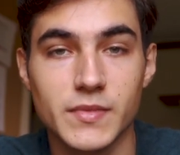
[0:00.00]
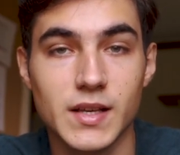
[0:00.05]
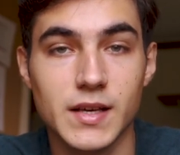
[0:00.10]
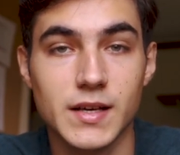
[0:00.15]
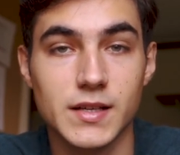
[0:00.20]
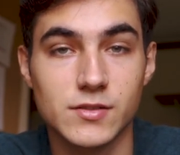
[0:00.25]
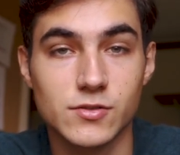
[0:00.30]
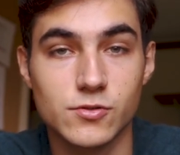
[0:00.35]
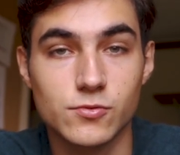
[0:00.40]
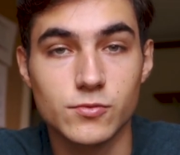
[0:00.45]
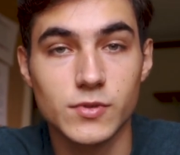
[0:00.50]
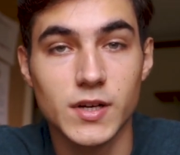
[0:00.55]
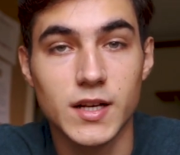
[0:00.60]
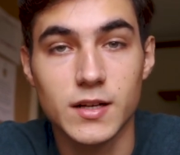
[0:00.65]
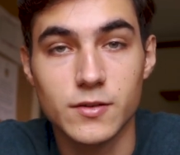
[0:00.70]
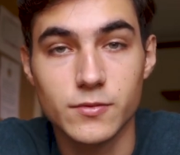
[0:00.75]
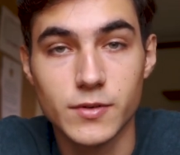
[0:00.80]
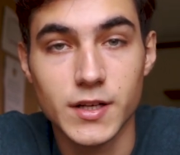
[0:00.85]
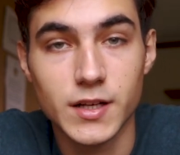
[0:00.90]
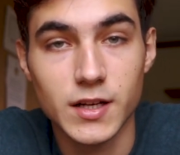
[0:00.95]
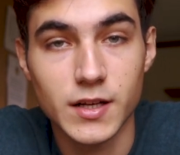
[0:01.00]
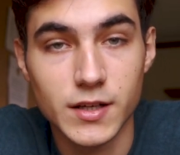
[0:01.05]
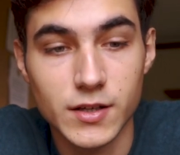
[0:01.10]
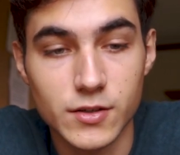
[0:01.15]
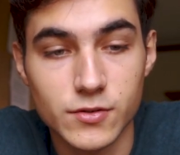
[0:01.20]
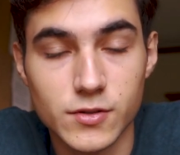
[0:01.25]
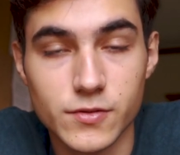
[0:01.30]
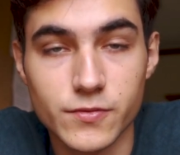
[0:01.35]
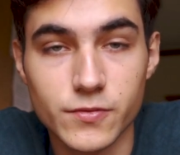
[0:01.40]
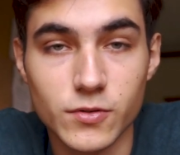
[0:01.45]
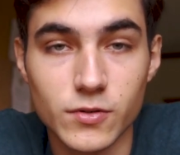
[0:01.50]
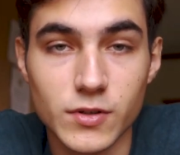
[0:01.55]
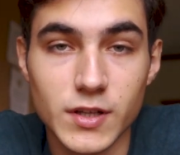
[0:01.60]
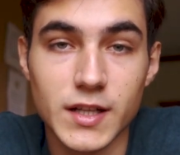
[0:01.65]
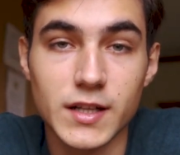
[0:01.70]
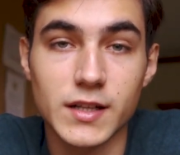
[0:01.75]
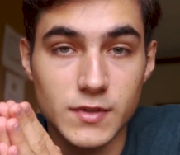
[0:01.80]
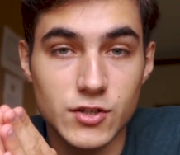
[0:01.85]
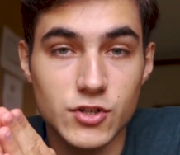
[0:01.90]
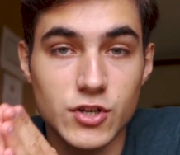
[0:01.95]
is really, really useful
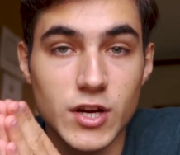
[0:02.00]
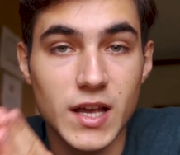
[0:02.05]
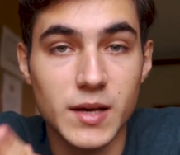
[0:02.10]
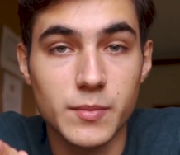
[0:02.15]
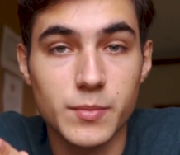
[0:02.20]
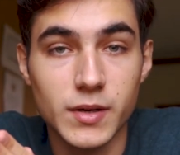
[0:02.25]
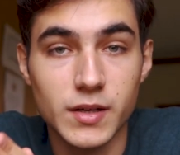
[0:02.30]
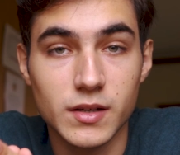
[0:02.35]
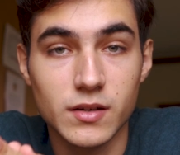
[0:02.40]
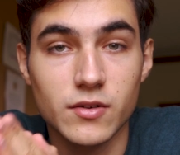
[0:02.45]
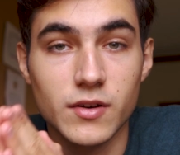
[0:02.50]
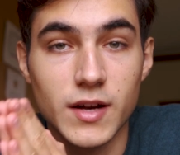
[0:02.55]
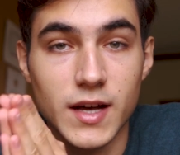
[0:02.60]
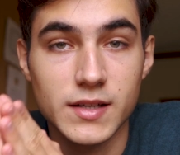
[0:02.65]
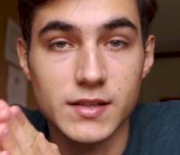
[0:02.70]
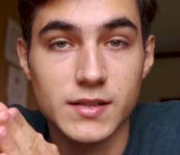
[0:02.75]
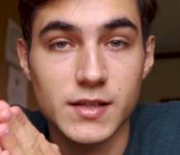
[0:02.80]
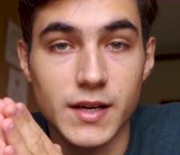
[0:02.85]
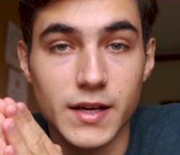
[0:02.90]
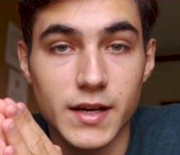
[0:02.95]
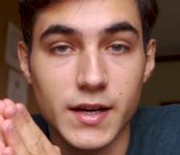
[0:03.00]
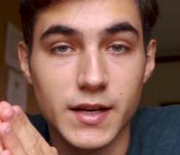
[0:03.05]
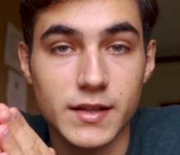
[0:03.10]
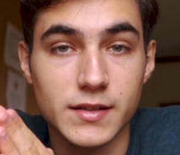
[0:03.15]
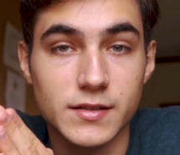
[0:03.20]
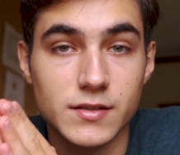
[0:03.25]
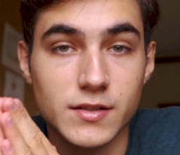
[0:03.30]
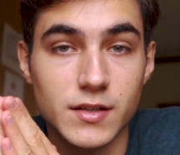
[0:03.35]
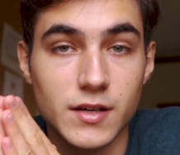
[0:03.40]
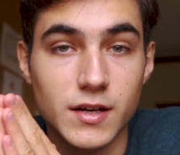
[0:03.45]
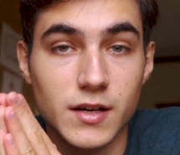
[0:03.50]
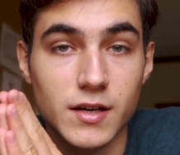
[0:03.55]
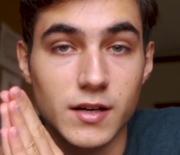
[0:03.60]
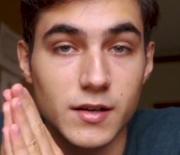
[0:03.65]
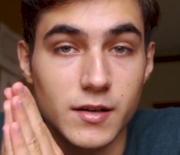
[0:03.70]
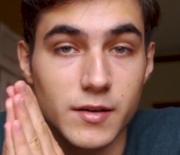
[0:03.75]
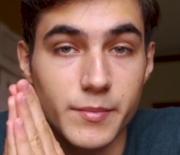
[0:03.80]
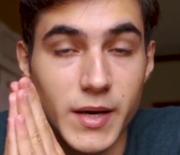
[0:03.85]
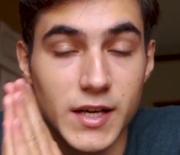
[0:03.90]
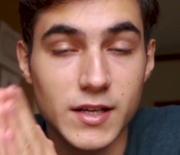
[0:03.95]
in shaping your essay and
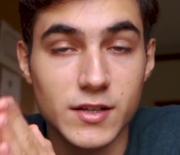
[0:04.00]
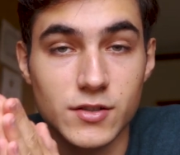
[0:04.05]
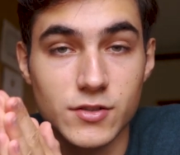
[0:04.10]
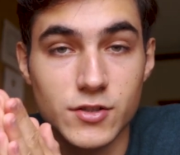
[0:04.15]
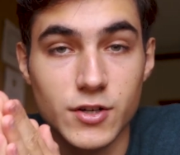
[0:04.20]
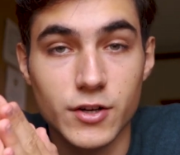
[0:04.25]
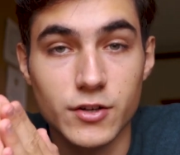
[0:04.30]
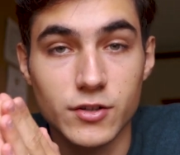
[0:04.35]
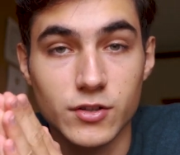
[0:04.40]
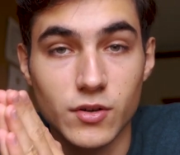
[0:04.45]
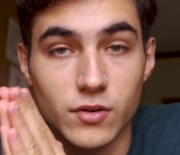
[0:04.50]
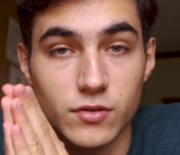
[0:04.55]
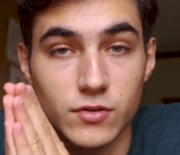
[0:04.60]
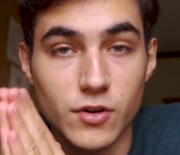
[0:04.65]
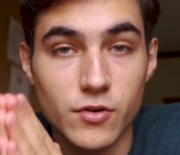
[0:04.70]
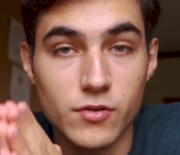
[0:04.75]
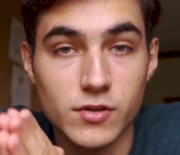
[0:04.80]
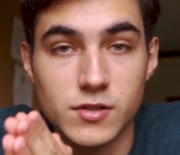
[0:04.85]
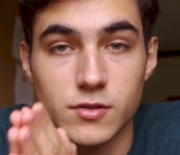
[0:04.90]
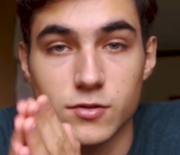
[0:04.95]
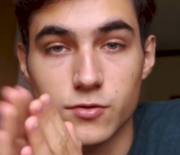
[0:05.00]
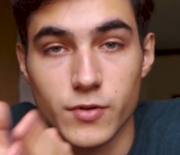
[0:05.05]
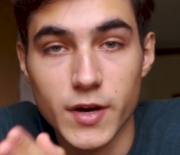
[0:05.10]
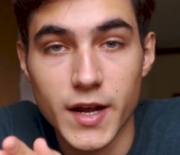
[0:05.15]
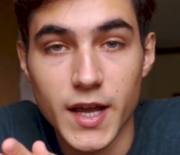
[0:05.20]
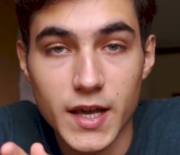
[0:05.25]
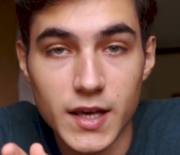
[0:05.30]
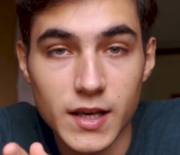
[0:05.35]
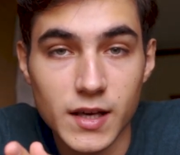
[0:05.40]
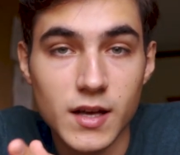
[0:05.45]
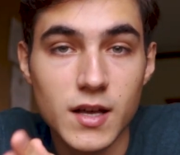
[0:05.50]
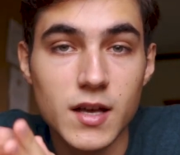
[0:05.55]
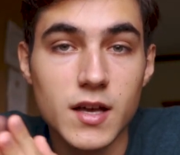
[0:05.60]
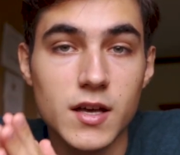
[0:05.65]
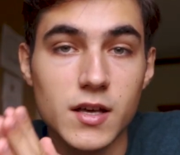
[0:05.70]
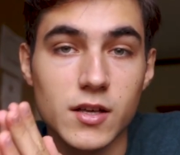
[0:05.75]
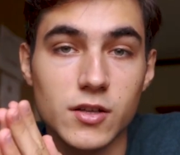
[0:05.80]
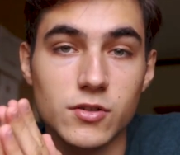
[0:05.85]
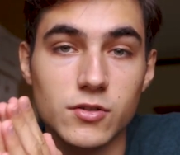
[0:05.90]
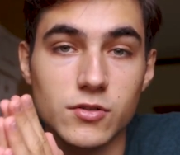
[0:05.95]
making sure you don't go astray,
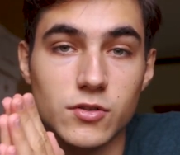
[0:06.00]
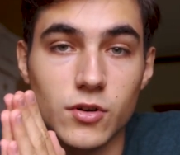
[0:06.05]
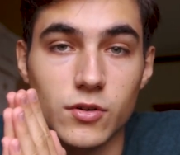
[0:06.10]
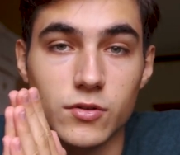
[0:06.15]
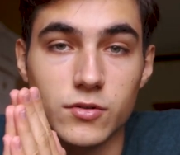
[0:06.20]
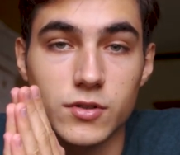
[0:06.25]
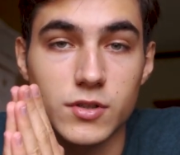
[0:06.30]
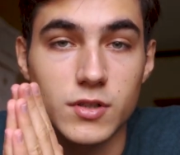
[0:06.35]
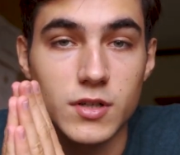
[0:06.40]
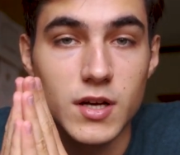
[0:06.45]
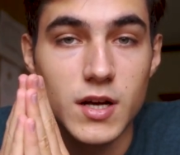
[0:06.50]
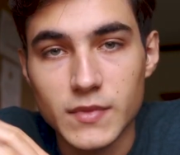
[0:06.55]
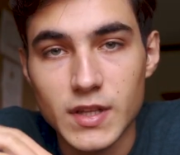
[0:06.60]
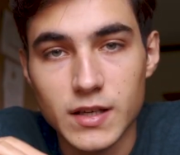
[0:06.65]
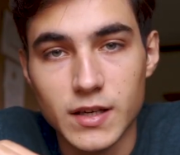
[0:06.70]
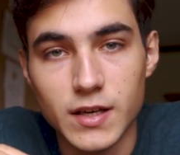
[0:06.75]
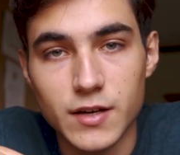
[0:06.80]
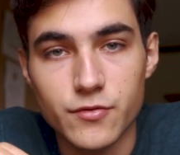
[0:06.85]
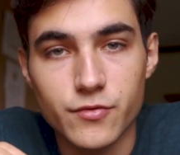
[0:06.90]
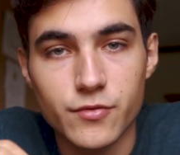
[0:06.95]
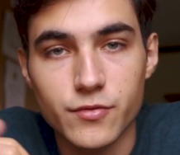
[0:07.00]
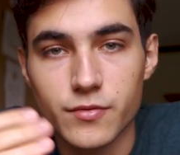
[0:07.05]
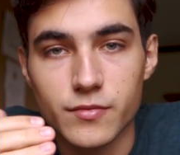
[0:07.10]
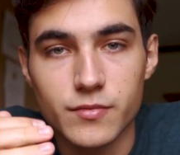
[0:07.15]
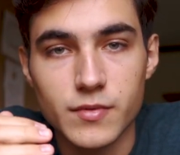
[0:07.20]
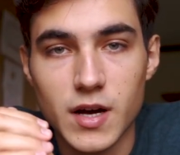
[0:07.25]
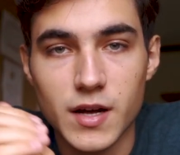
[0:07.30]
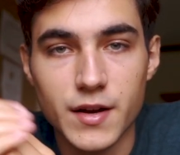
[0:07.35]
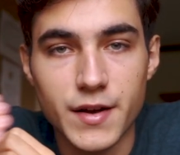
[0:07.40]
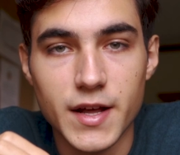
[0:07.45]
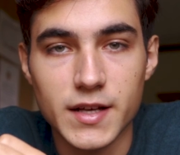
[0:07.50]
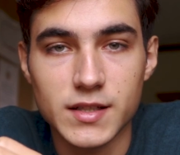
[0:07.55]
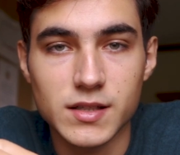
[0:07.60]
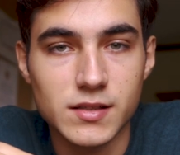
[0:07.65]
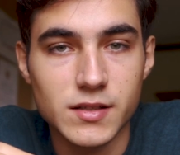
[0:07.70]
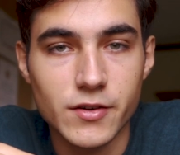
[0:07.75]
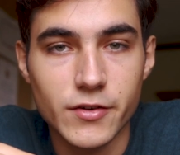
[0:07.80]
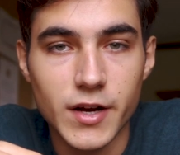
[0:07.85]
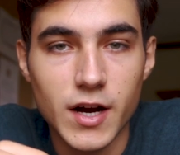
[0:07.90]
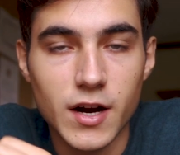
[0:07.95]
you don't give
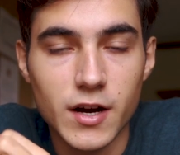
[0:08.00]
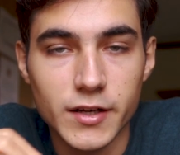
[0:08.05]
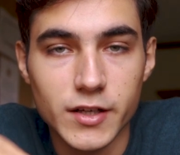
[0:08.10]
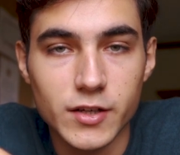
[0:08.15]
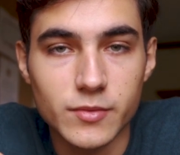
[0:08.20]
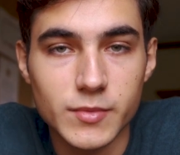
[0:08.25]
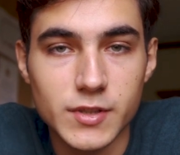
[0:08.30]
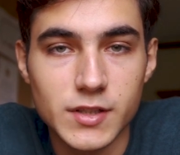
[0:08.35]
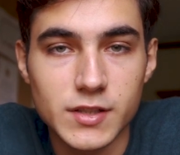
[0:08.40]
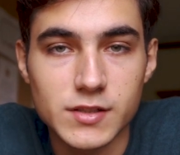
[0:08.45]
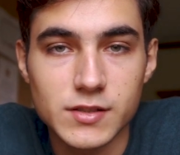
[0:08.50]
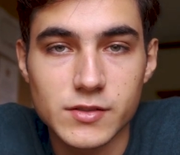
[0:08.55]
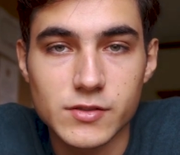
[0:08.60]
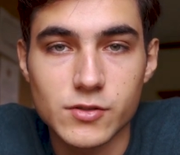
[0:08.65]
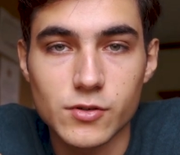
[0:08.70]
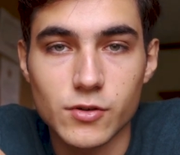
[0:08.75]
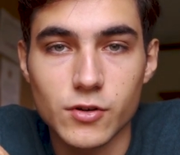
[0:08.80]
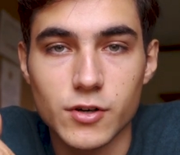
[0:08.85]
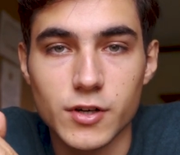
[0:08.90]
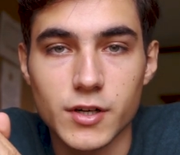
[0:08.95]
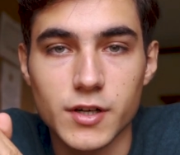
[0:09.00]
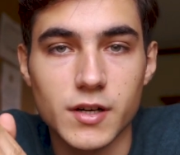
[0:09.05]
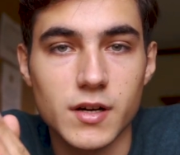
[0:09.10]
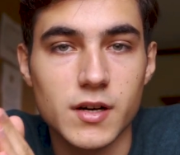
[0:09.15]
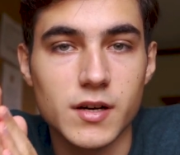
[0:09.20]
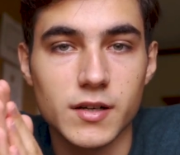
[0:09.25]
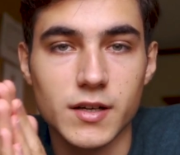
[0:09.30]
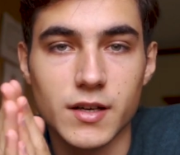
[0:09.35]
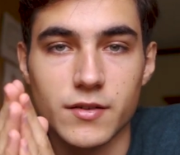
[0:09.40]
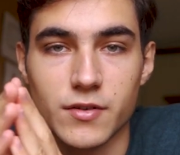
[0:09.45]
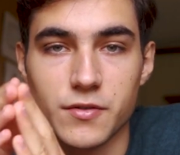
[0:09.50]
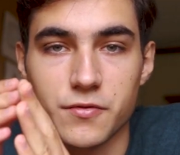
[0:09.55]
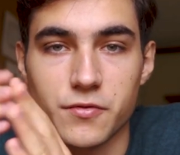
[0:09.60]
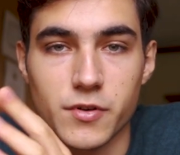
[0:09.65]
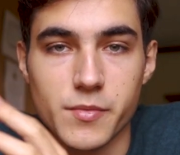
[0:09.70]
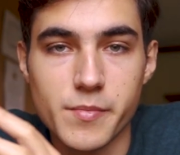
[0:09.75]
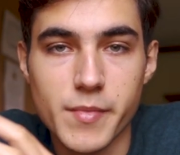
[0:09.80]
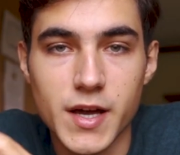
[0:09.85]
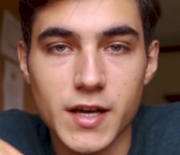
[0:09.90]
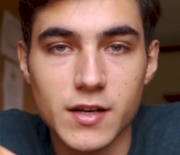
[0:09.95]
unnecessary arguments or give
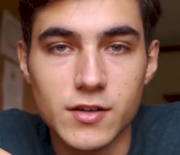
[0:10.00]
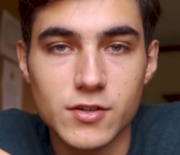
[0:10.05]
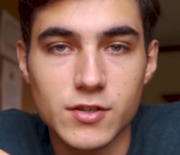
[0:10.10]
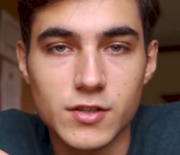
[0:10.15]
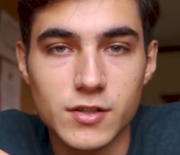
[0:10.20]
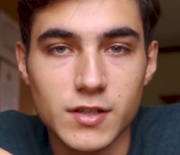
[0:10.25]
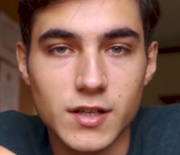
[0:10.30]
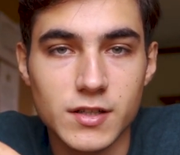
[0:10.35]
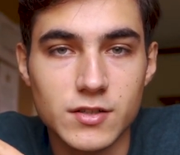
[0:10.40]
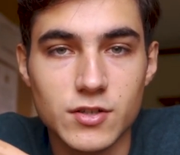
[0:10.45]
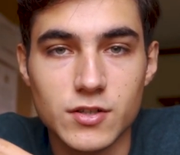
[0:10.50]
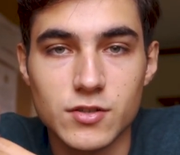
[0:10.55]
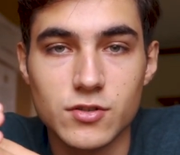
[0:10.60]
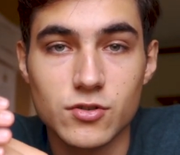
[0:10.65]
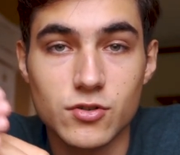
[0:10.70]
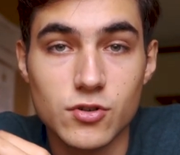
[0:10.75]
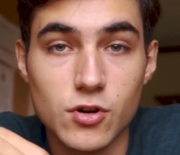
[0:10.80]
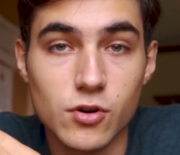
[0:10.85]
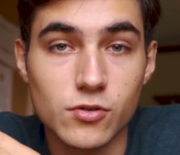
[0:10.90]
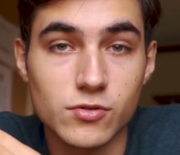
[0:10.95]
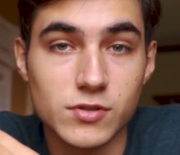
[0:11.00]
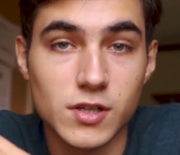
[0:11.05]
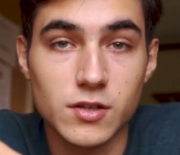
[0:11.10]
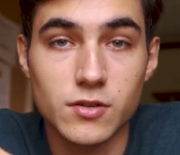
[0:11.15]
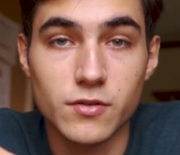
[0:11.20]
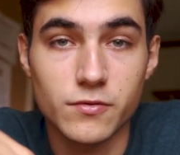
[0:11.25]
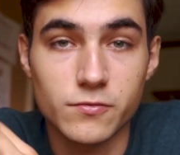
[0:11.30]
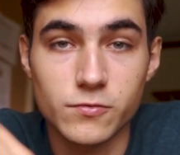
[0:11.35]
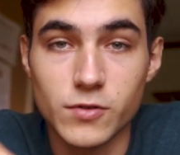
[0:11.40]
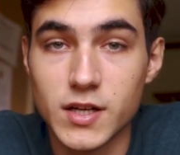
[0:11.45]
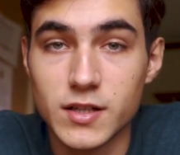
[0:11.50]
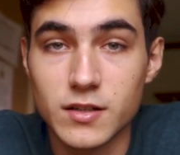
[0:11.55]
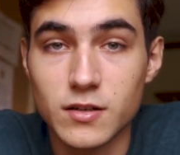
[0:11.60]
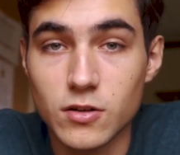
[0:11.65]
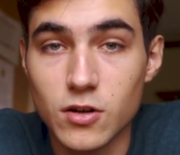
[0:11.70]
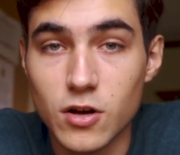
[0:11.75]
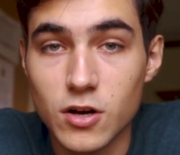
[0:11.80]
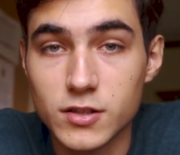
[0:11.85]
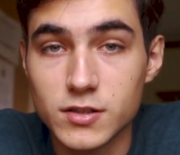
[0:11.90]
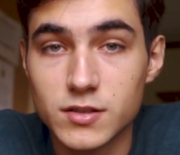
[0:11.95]
information that just shows that you've read a
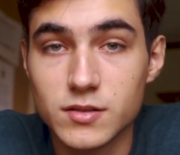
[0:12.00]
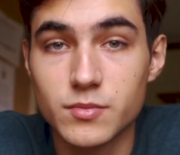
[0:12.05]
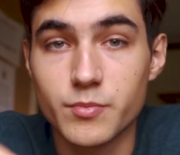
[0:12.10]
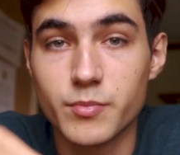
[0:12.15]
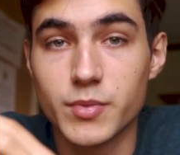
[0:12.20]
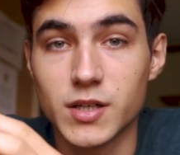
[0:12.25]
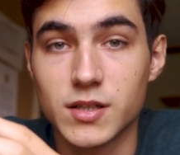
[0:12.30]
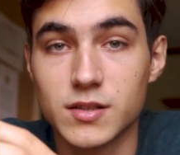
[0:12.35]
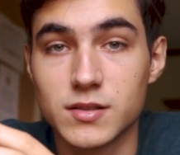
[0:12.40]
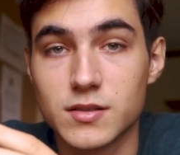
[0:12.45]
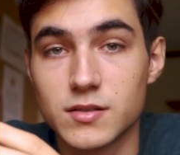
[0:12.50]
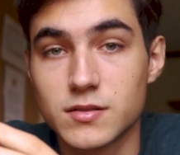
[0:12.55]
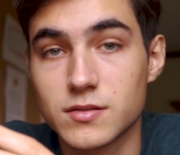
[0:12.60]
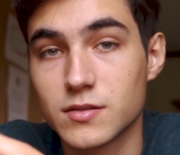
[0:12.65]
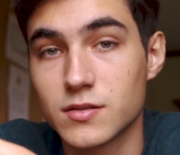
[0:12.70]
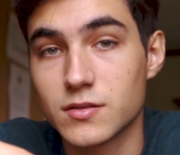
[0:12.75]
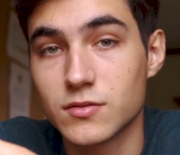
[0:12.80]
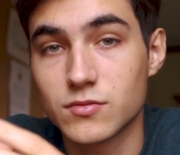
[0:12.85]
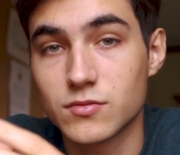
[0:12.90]
lot but